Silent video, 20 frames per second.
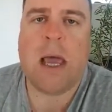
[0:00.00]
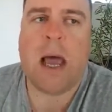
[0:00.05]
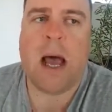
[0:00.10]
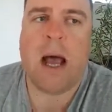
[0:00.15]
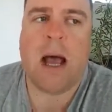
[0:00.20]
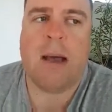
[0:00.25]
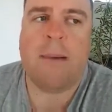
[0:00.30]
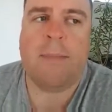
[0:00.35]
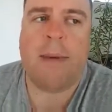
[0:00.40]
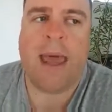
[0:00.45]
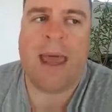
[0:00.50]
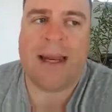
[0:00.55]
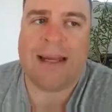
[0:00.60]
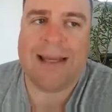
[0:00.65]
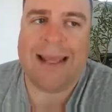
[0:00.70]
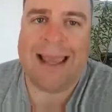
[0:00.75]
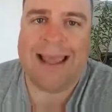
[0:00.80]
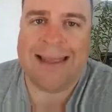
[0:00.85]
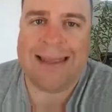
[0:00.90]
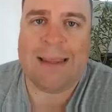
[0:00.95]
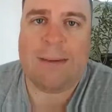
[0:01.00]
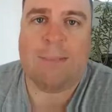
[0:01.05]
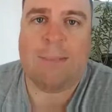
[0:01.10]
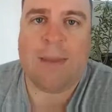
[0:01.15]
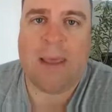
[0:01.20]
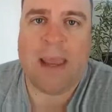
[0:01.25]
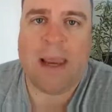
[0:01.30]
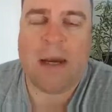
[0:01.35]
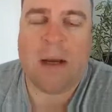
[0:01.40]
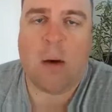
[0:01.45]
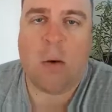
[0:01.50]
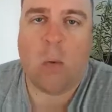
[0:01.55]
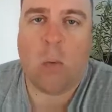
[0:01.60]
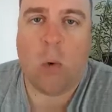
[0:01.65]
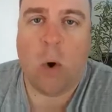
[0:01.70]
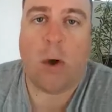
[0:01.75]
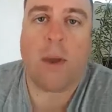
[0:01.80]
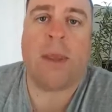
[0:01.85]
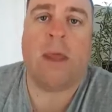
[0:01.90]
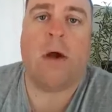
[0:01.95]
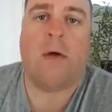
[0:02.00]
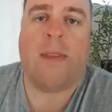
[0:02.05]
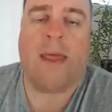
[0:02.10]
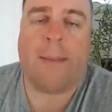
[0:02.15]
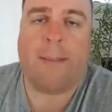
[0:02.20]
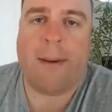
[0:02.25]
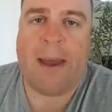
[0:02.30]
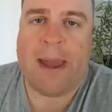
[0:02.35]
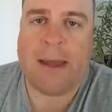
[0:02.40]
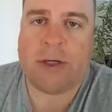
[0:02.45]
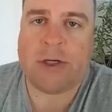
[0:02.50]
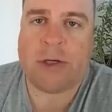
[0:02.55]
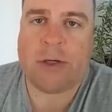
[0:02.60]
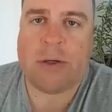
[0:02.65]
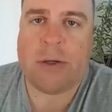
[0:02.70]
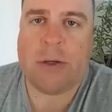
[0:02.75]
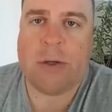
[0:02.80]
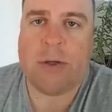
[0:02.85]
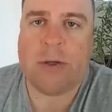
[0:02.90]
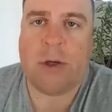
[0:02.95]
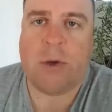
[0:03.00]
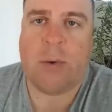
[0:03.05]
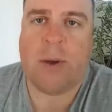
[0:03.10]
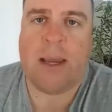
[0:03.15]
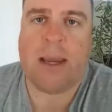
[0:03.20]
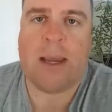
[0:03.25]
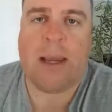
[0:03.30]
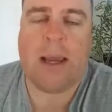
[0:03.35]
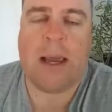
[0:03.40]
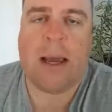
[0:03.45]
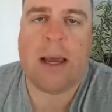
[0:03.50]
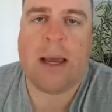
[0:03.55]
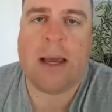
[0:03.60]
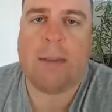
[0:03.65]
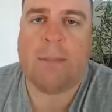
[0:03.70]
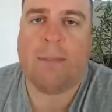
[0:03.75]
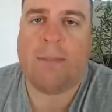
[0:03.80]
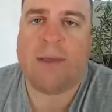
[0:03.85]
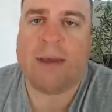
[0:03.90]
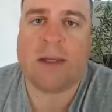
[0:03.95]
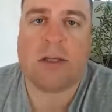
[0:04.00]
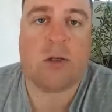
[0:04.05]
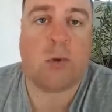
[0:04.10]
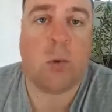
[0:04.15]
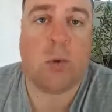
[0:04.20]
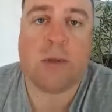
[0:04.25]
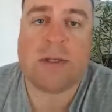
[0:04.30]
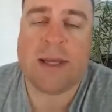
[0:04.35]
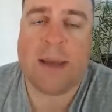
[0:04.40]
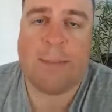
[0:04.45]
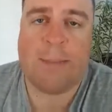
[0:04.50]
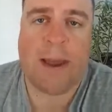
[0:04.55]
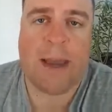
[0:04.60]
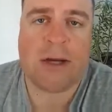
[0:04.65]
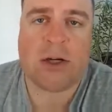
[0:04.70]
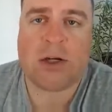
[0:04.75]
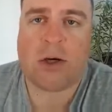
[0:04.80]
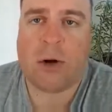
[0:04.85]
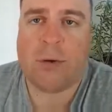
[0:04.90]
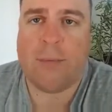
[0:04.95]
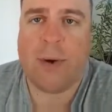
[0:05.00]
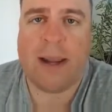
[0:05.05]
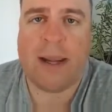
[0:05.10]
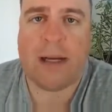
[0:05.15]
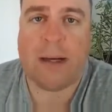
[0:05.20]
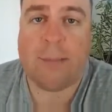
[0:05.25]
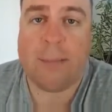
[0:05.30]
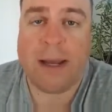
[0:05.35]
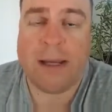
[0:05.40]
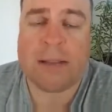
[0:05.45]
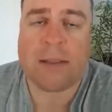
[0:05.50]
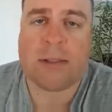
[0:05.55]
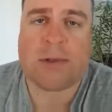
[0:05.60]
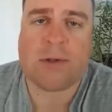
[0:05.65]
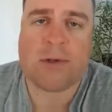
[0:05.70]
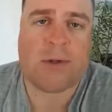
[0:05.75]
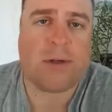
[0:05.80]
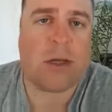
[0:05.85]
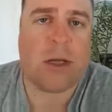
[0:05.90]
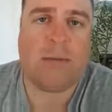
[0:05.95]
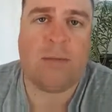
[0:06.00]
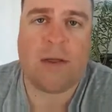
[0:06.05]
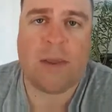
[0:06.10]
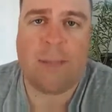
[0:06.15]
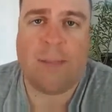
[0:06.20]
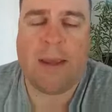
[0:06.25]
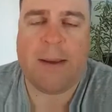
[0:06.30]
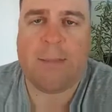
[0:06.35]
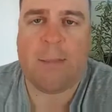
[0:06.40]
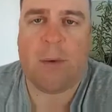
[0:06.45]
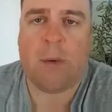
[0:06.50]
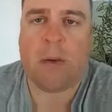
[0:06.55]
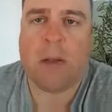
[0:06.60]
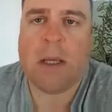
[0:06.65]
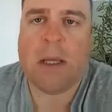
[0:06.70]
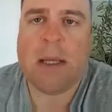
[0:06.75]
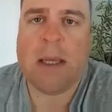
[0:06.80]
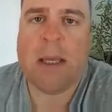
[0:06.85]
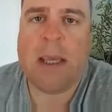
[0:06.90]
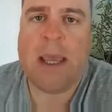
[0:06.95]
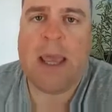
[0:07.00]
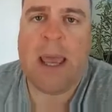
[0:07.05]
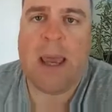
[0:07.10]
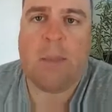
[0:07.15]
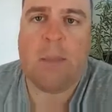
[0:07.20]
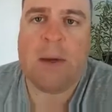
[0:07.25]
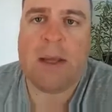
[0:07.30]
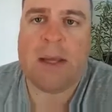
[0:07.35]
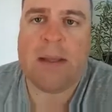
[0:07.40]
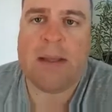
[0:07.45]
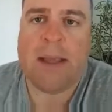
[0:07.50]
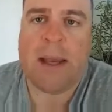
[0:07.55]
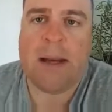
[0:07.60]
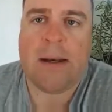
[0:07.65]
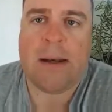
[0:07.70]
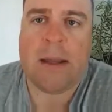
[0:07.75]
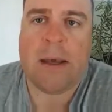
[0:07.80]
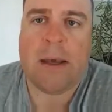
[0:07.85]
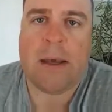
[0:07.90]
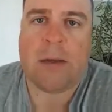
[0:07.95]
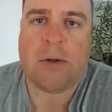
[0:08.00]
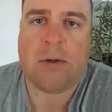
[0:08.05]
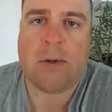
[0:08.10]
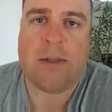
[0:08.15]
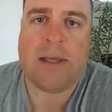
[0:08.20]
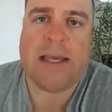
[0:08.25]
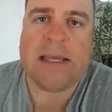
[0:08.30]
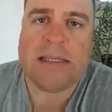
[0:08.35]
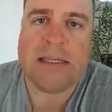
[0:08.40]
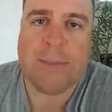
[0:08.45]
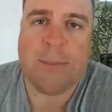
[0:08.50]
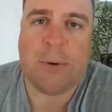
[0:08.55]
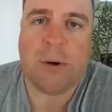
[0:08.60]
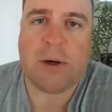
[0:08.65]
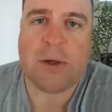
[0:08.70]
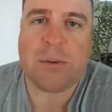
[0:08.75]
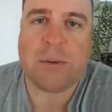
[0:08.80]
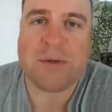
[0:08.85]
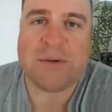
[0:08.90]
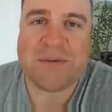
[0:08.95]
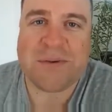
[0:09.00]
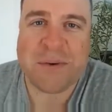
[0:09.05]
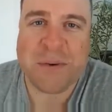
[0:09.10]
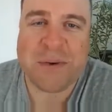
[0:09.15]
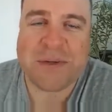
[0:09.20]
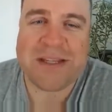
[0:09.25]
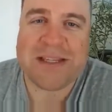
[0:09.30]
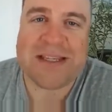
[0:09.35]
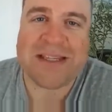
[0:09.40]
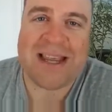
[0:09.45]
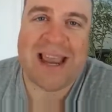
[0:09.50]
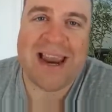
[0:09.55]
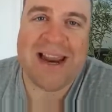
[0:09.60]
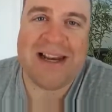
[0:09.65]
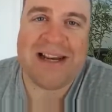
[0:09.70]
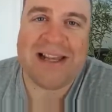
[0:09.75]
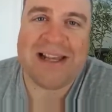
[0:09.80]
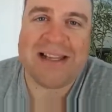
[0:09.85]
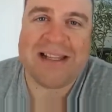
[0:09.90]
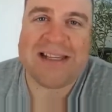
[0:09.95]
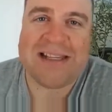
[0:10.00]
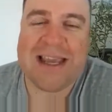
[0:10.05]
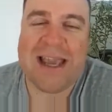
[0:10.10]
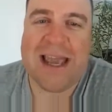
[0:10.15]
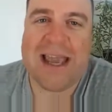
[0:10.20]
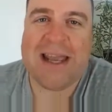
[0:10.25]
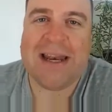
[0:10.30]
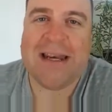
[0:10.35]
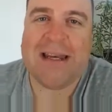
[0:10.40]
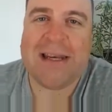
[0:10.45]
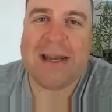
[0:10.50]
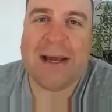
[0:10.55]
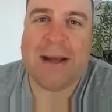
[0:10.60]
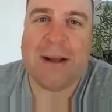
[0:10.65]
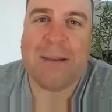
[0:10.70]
And get them then working on that passion, doing things towards that passion on a regular basis to serve other people, and we can then do the easy part, which of course is scaling it and